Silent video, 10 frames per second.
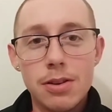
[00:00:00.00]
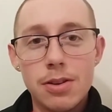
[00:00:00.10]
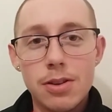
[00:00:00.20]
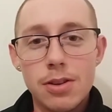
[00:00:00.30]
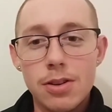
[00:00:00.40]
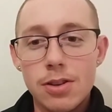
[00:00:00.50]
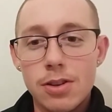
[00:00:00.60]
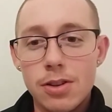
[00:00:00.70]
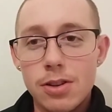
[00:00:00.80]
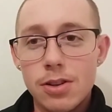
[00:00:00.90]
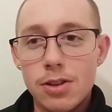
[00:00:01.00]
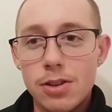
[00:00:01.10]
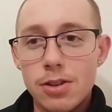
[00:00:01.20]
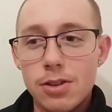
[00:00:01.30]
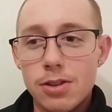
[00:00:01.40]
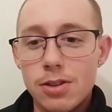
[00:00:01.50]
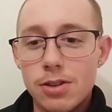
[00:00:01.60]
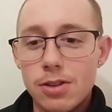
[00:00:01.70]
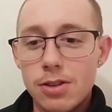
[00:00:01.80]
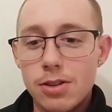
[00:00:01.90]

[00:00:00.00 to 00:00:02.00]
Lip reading: (silence)